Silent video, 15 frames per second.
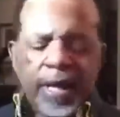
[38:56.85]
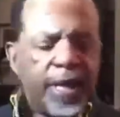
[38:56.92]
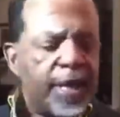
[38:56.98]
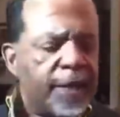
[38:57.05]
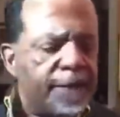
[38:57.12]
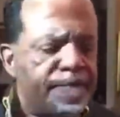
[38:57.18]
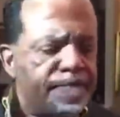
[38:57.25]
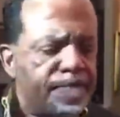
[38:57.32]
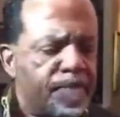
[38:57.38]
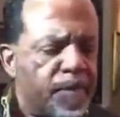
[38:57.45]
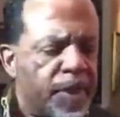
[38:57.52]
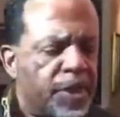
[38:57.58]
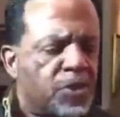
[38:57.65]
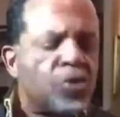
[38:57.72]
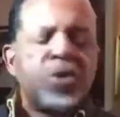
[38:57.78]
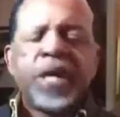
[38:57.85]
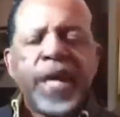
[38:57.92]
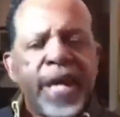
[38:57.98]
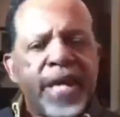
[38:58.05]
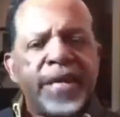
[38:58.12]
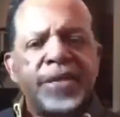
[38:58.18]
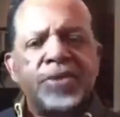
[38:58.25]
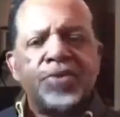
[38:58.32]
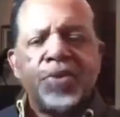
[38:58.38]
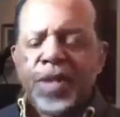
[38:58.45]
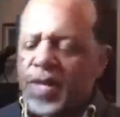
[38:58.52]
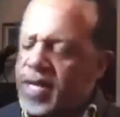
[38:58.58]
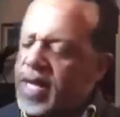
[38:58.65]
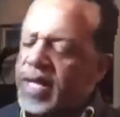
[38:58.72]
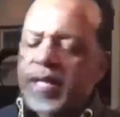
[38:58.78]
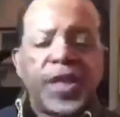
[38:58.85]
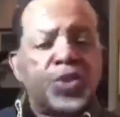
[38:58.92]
Um, it's okay to rethink.